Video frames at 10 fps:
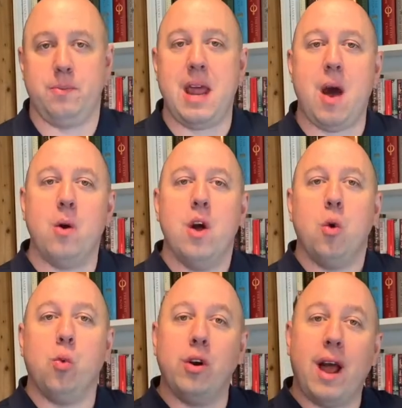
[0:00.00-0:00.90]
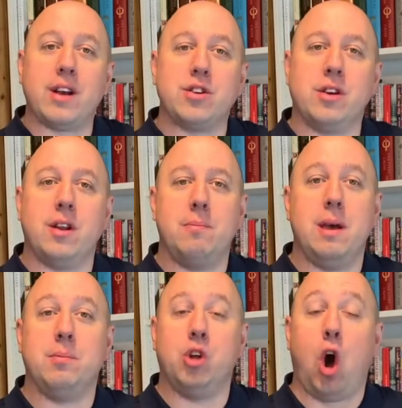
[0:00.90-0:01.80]
Now, we're actually going to be
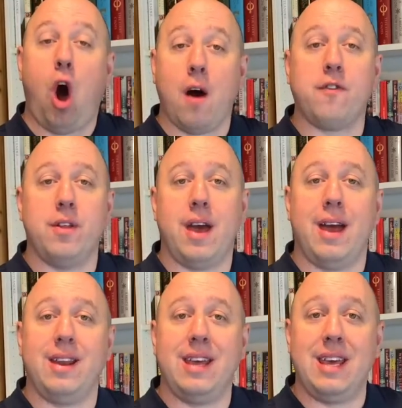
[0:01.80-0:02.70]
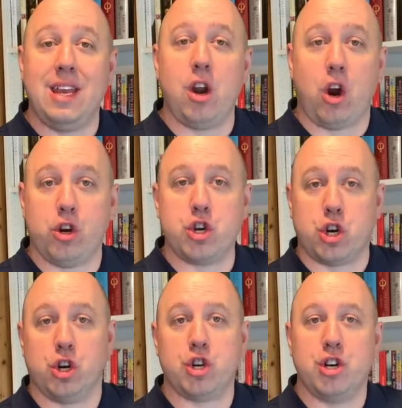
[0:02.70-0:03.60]
able to offer that in our
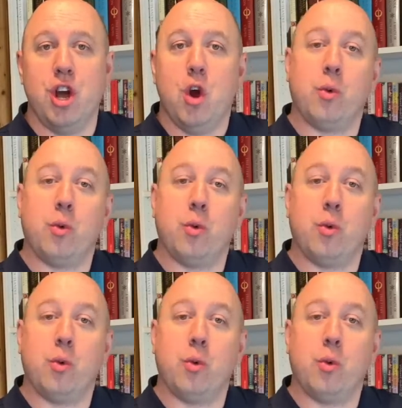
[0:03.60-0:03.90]
church.